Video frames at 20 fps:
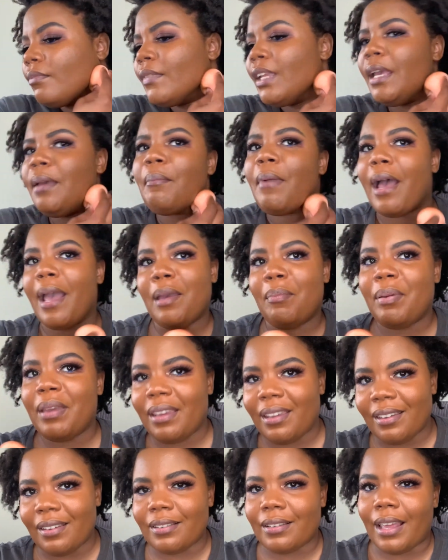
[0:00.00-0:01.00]
in my
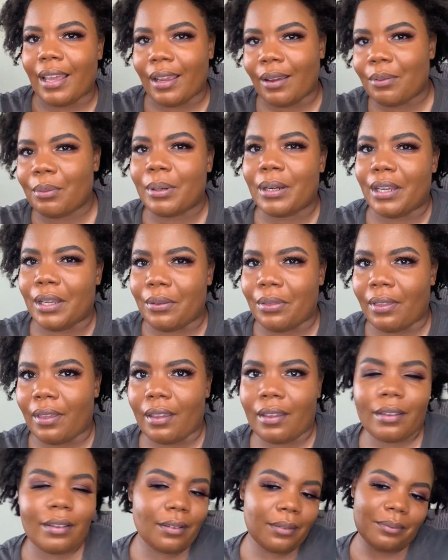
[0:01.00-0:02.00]
opinion. Like, what do you
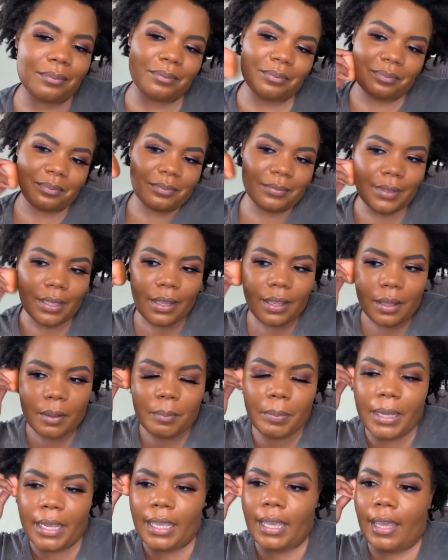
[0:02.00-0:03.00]
think?
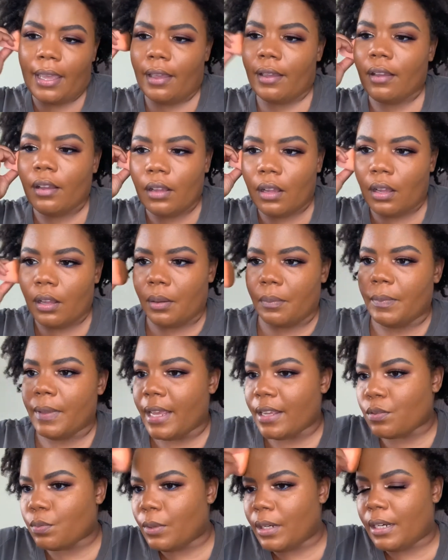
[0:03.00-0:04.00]
But yeah,
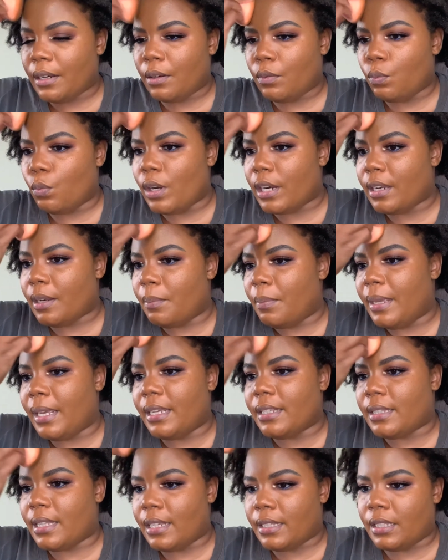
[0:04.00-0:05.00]
that's one of the
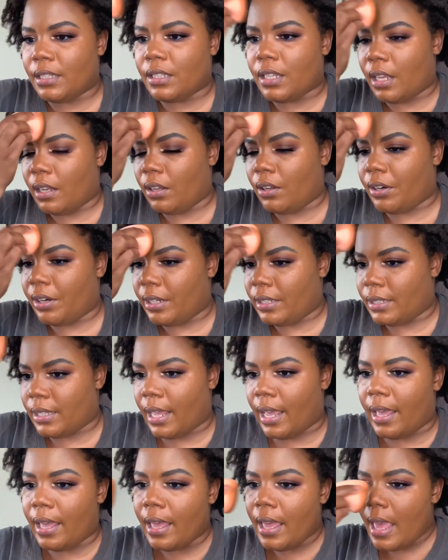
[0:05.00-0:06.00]
biggest lessons I learned is
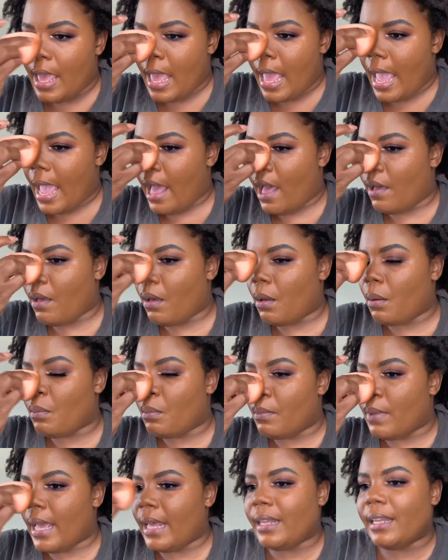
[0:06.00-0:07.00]
that,
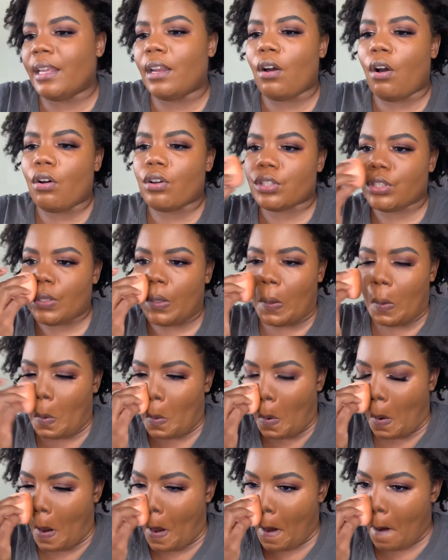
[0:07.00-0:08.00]
and then
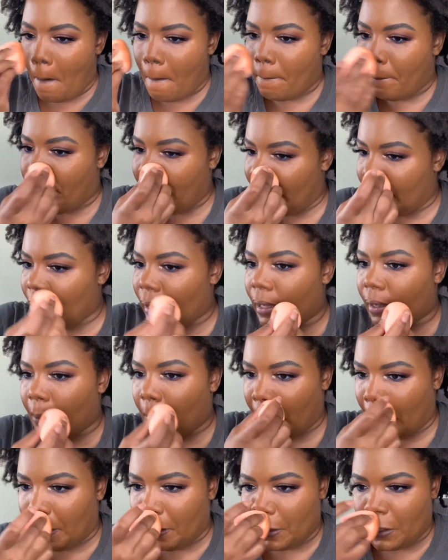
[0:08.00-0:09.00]
also being in
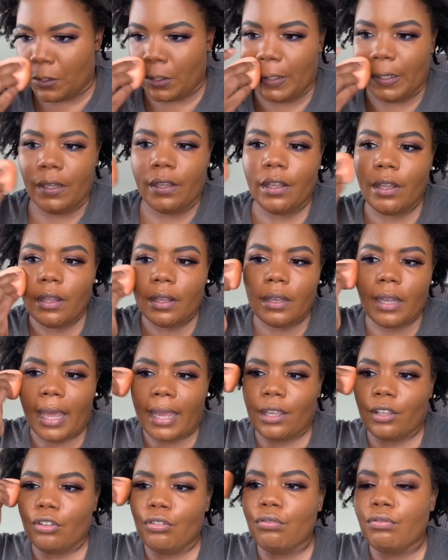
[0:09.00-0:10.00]
ministry,
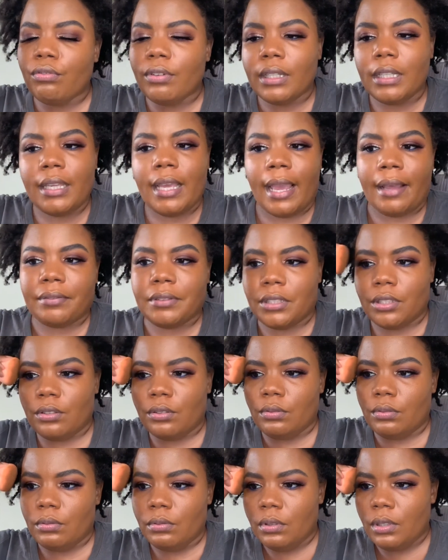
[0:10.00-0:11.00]
like you really have
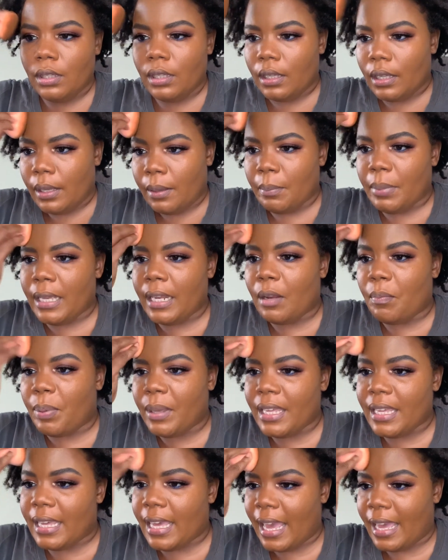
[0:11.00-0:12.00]
to, being a
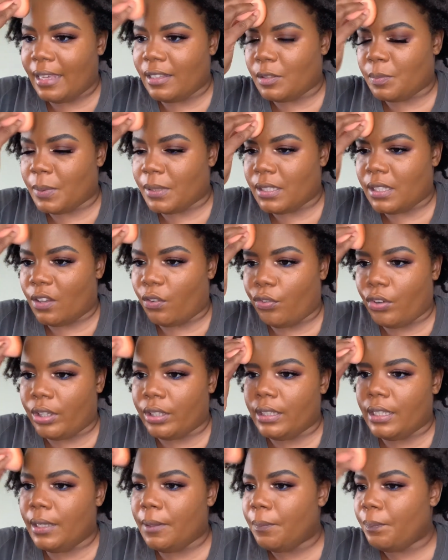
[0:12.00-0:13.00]
PK
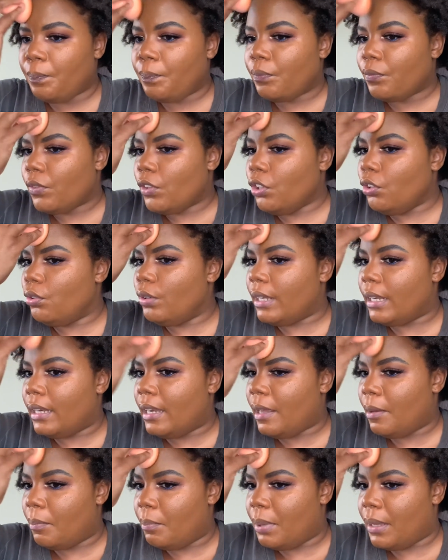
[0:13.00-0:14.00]
specifically, you end
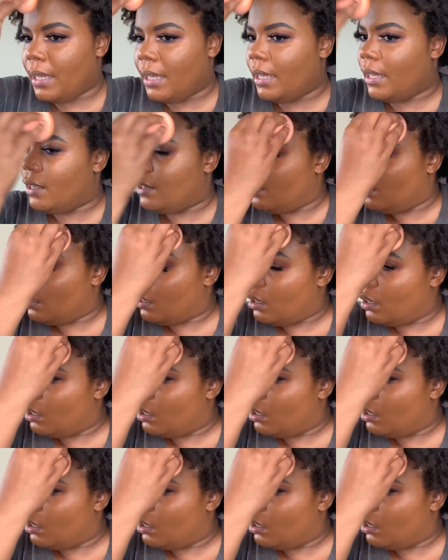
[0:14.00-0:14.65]
up being